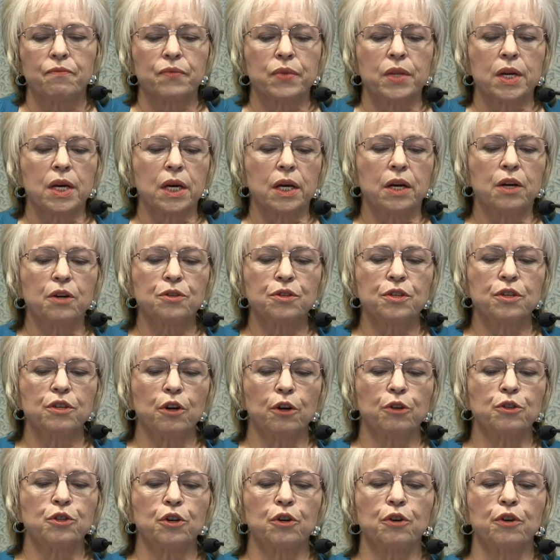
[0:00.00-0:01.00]
Here's an
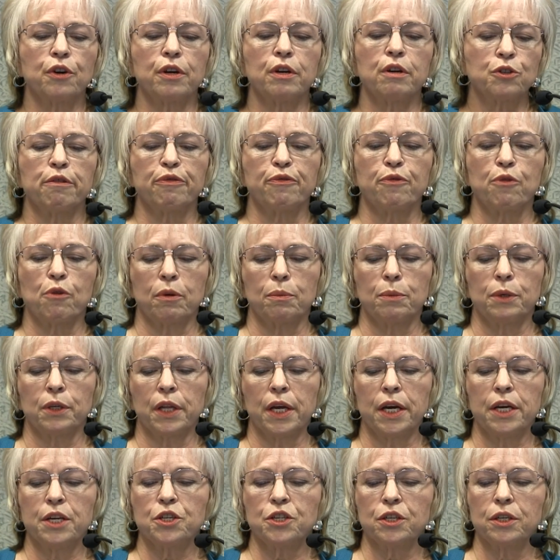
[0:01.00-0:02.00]
alternative
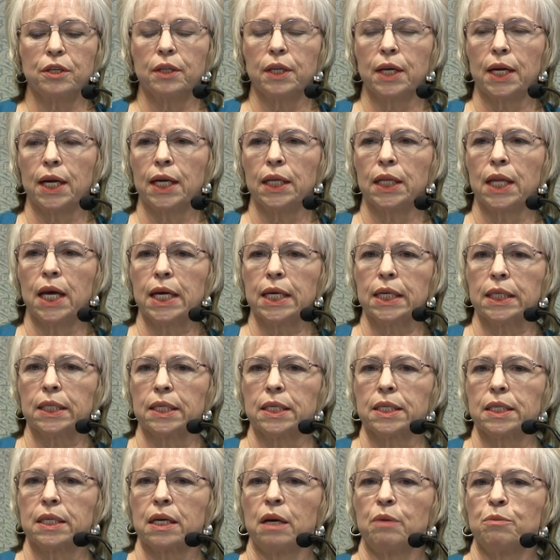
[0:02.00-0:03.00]
formulation that I like.
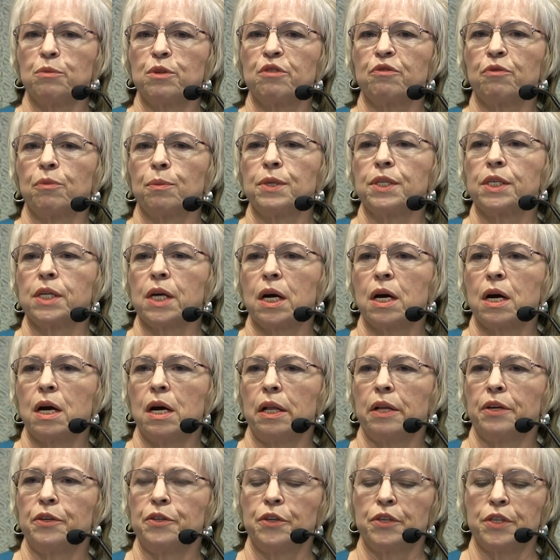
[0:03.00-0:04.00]
This comes from a
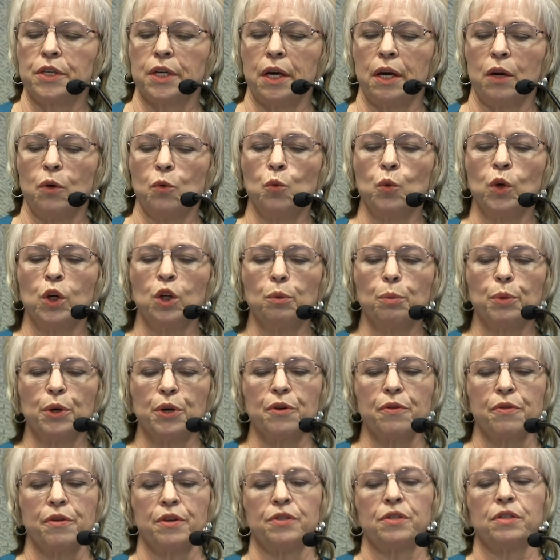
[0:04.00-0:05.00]
psychologist, Ken Wilber,
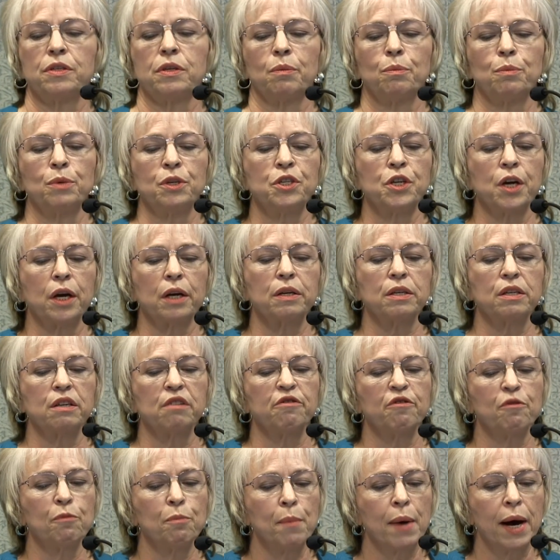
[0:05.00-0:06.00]
the
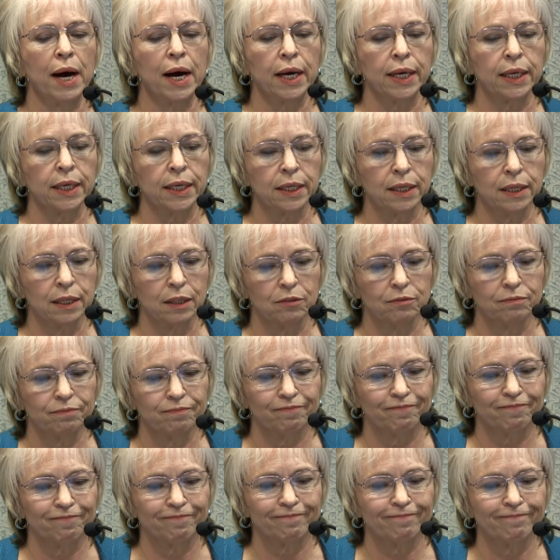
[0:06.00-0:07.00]
subjective body.
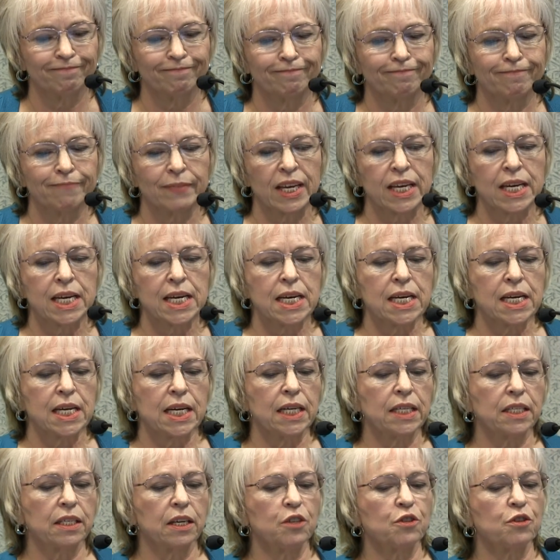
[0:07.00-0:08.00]

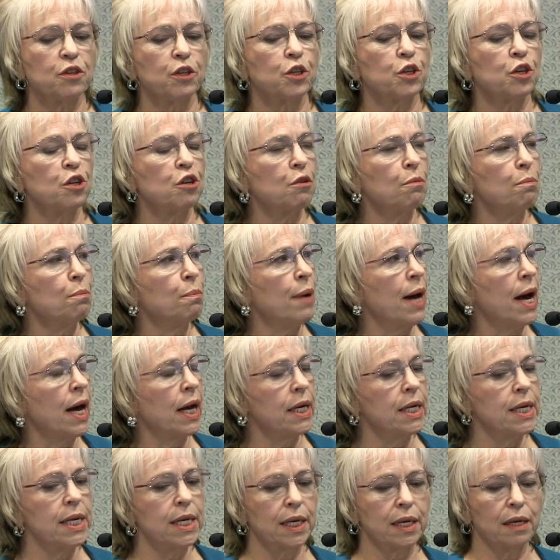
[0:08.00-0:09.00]
He says the term
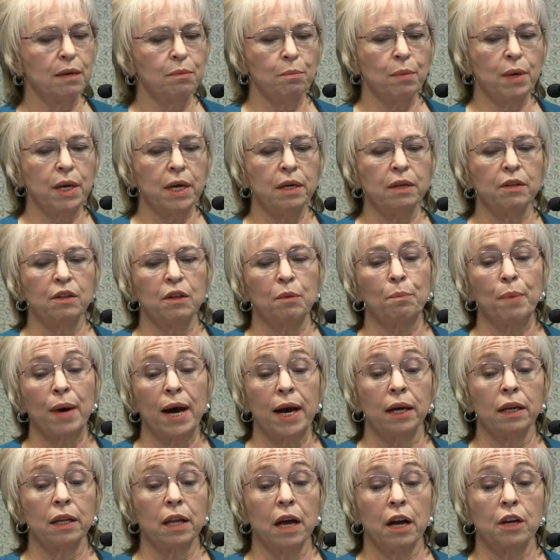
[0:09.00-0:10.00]
body can mean the
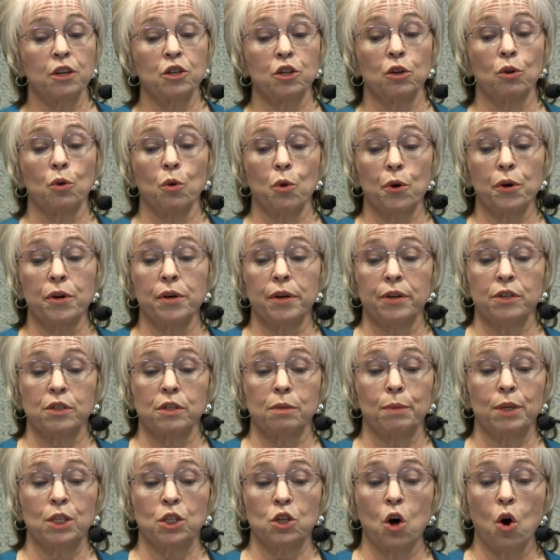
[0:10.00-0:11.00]
biological
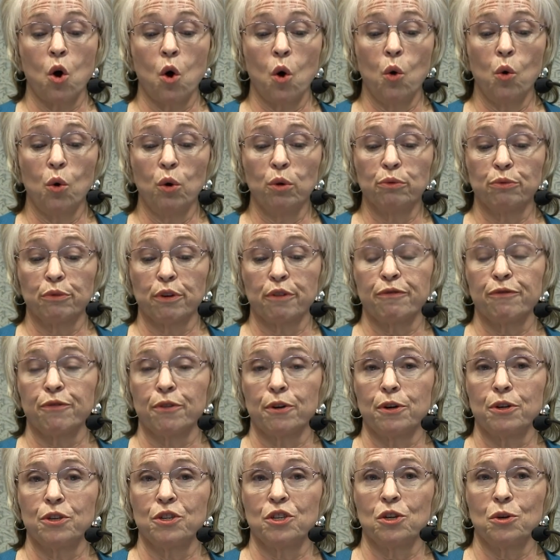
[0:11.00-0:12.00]
organism as a whole,
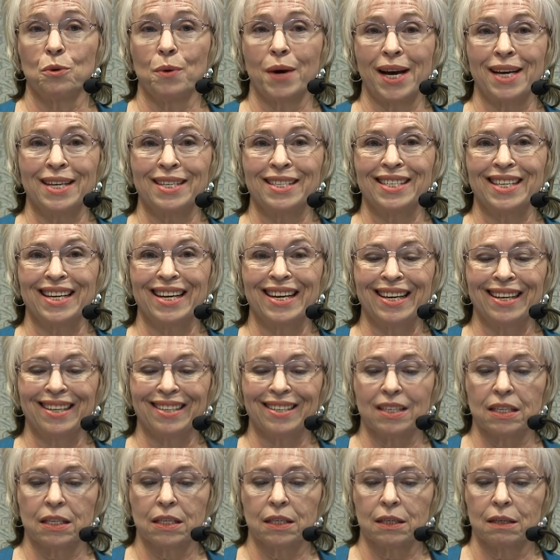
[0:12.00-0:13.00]
referred to as
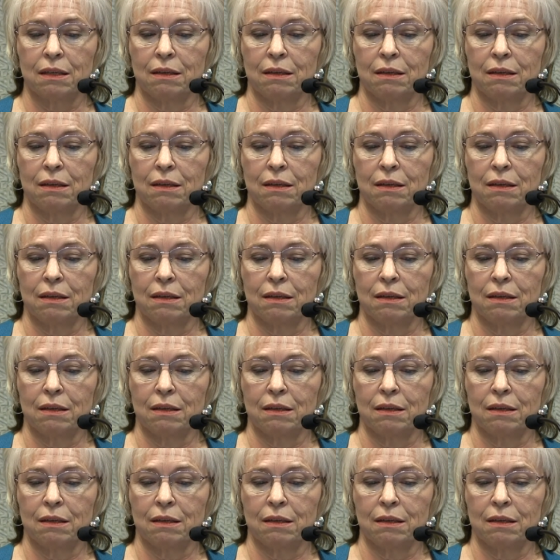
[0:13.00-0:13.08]
it.